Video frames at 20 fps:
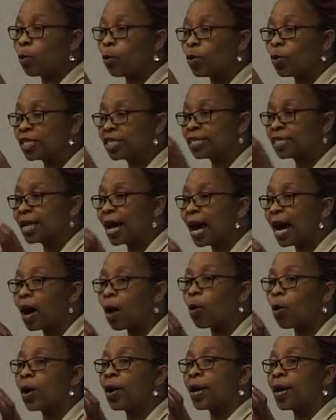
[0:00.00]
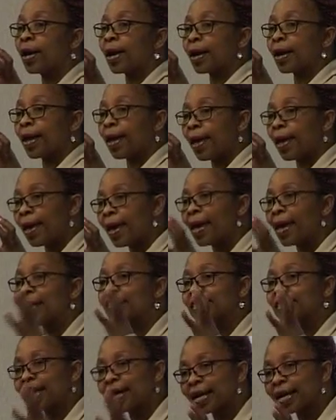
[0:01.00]
which now
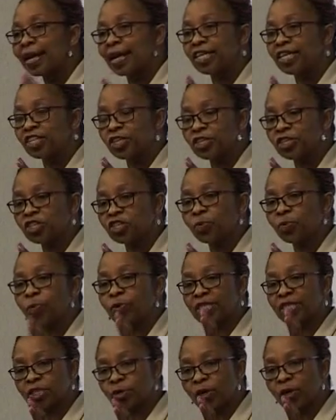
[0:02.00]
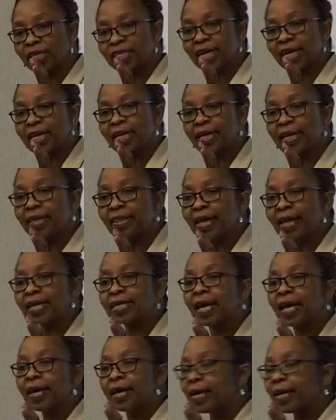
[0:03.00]
has a relationship with storytelling in that